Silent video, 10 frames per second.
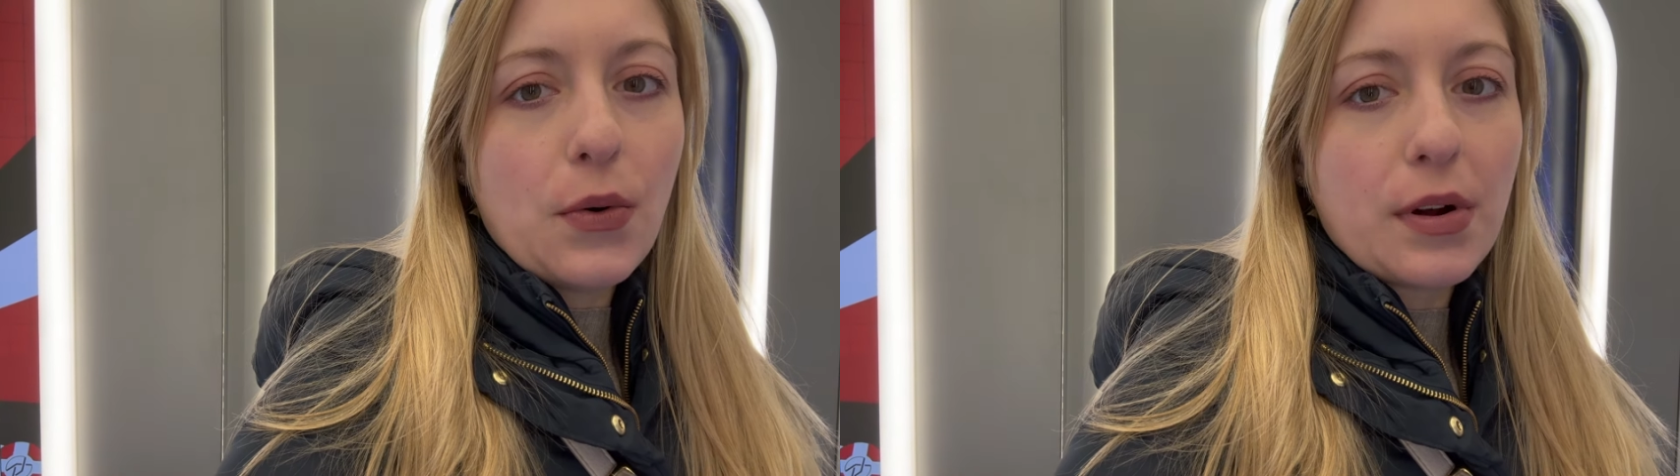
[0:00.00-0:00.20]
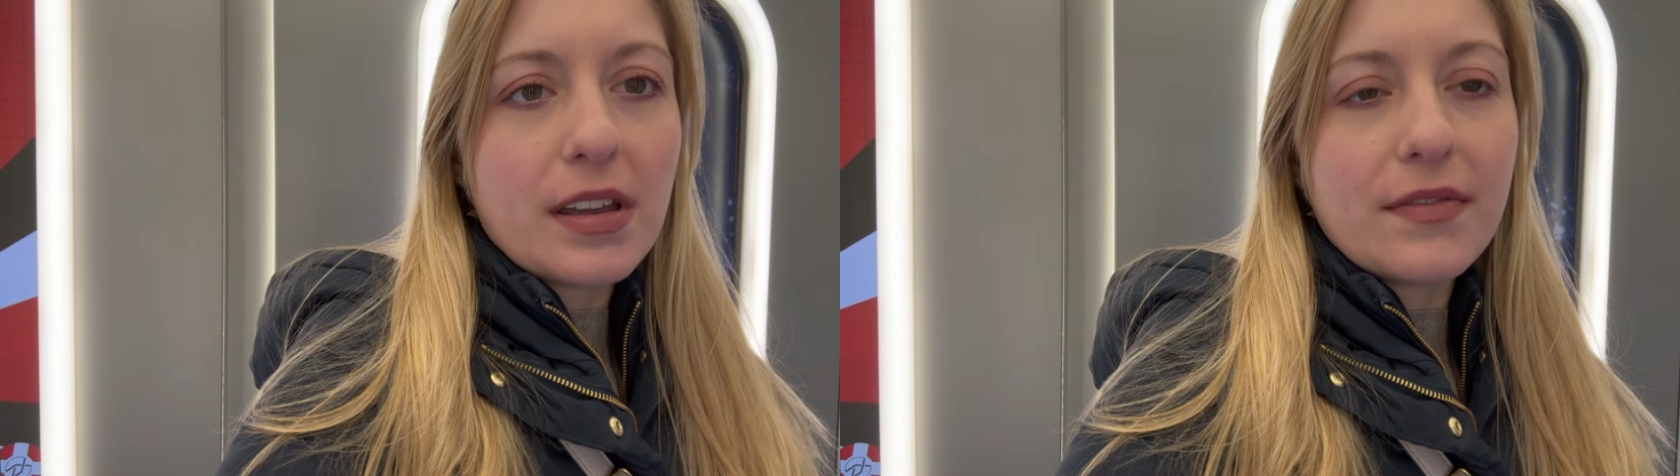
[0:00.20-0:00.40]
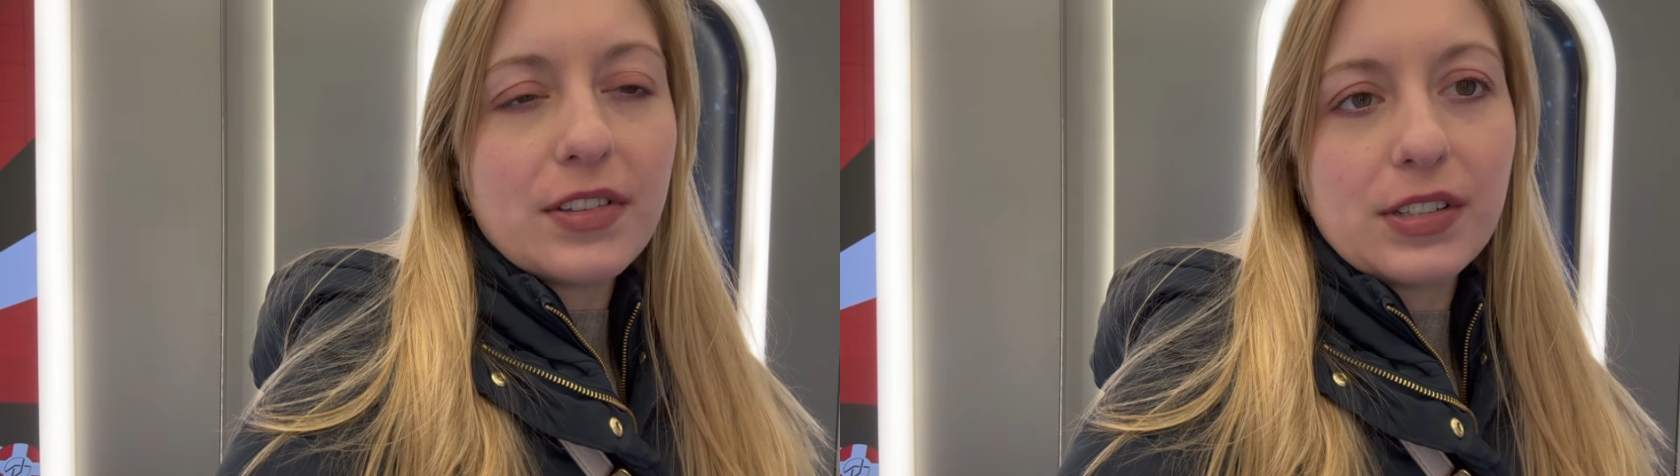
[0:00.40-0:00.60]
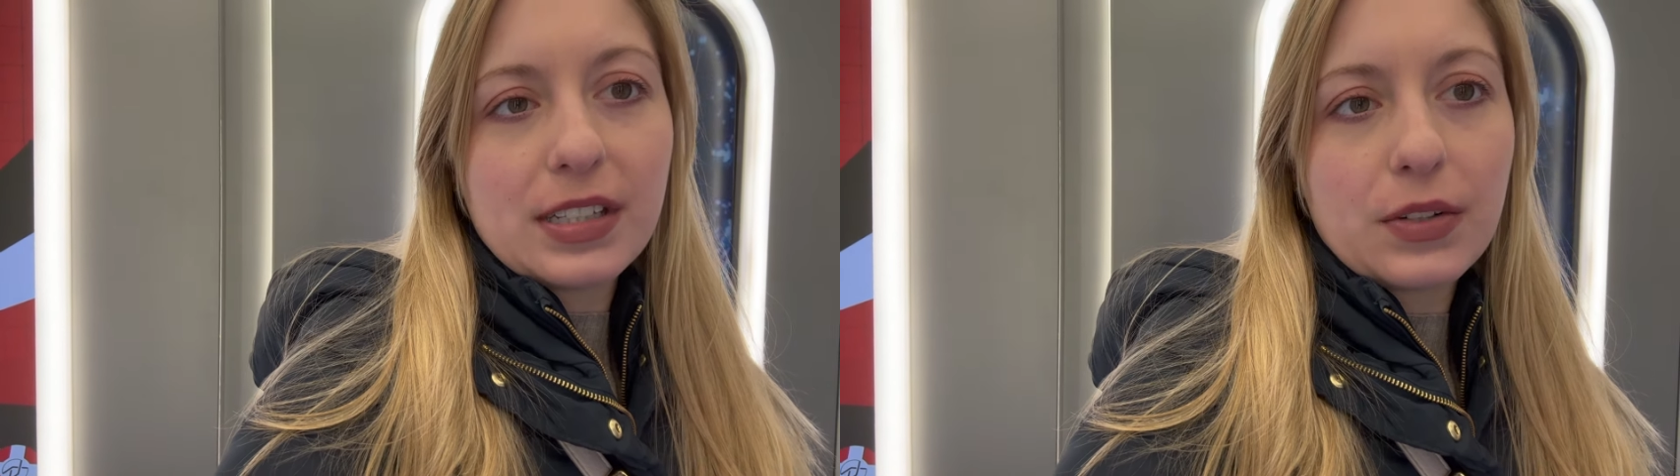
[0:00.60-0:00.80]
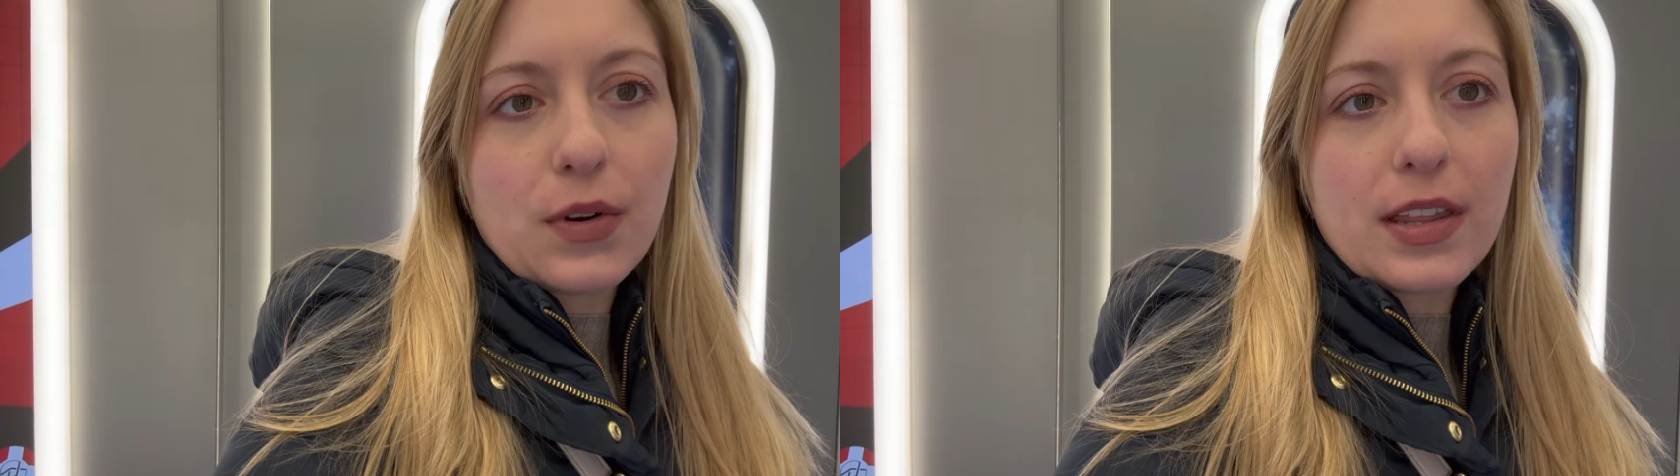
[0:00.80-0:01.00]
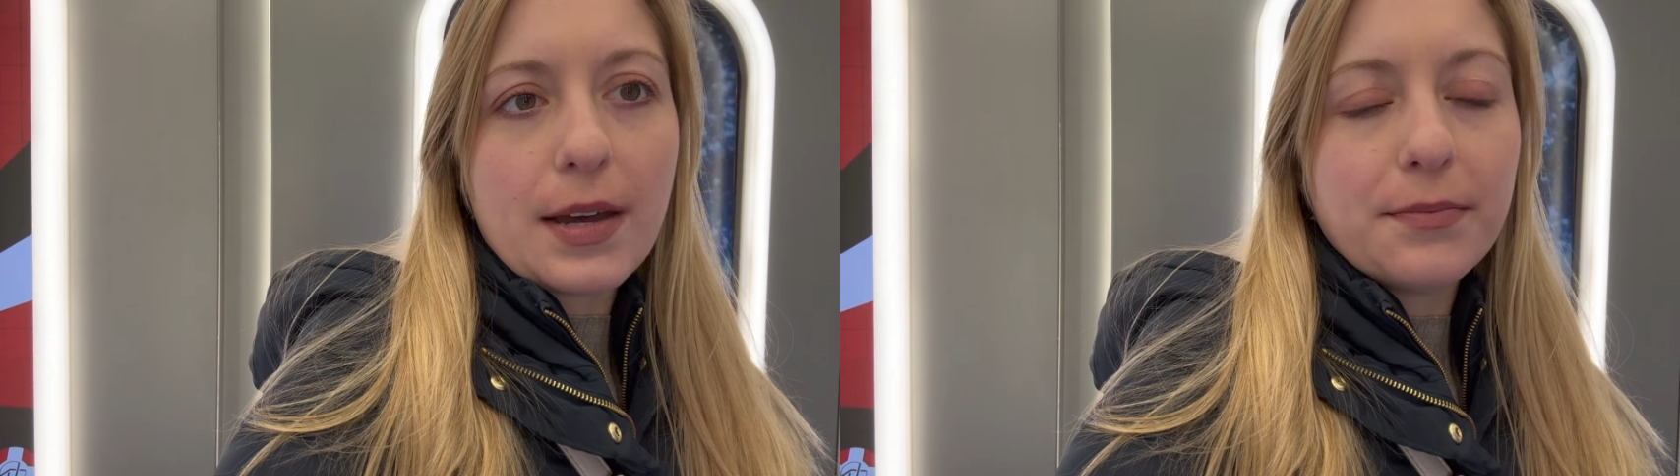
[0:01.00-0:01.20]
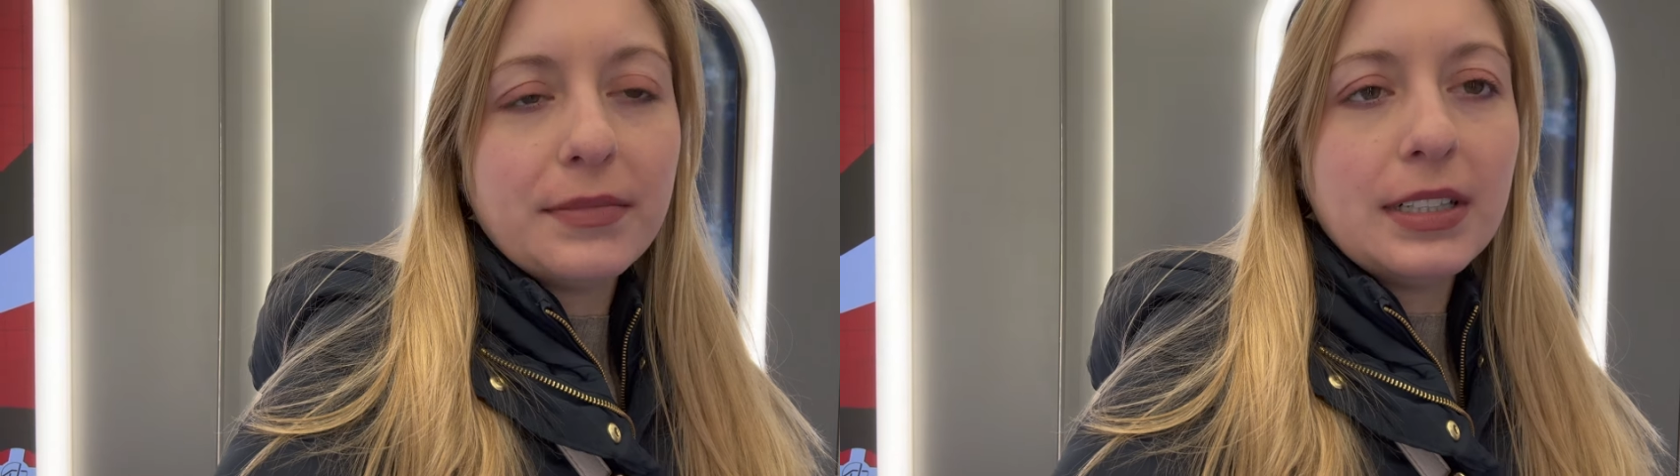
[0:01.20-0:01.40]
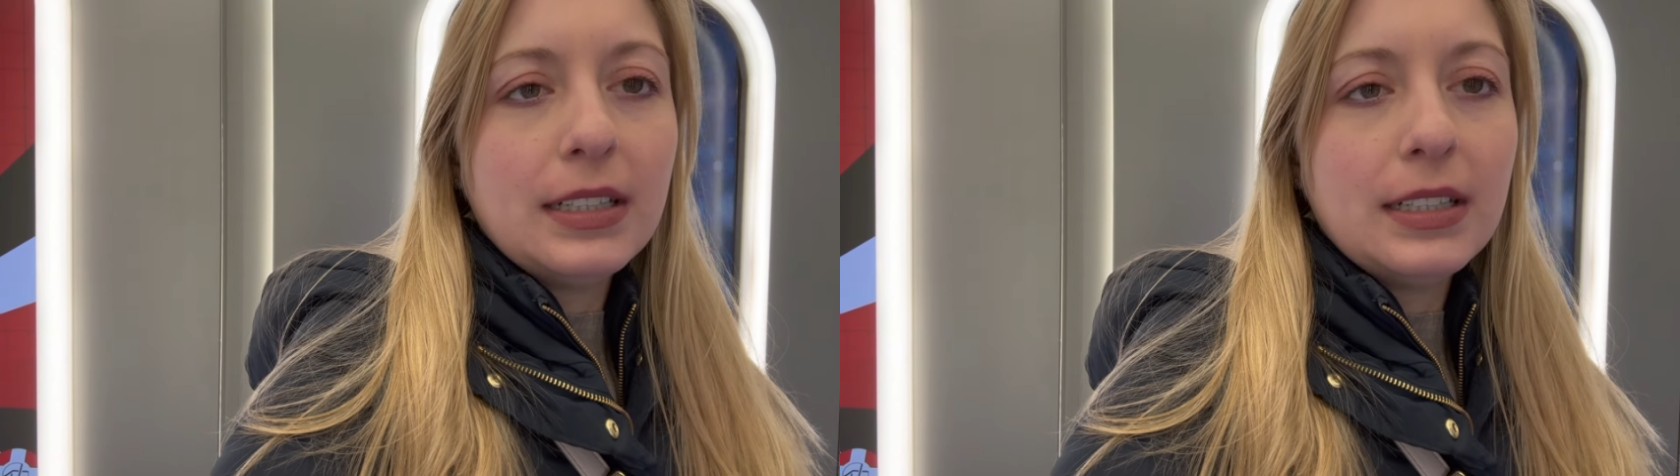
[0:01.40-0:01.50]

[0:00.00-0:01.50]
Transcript: or even just ignore them.